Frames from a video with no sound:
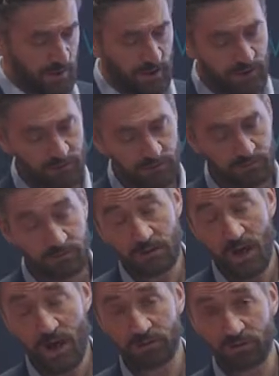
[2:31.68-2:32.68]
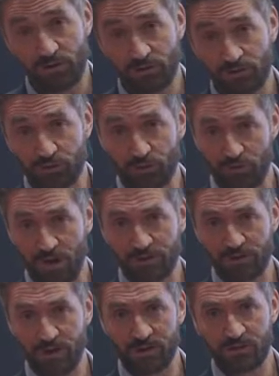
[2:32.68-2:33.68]
in last year, so
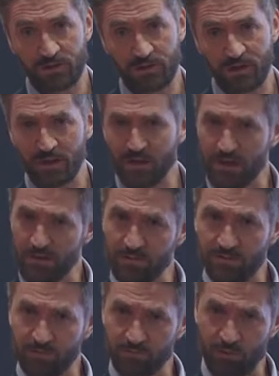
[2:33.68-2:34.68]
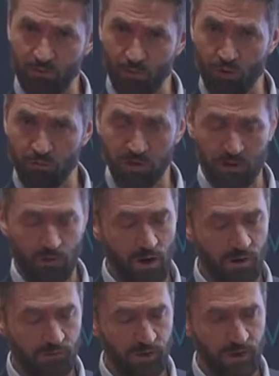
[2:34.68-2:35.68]
2018, and again, this is before we
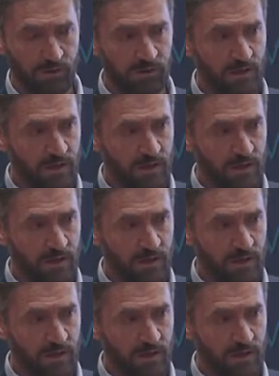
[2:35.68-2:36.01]
acquired Venn,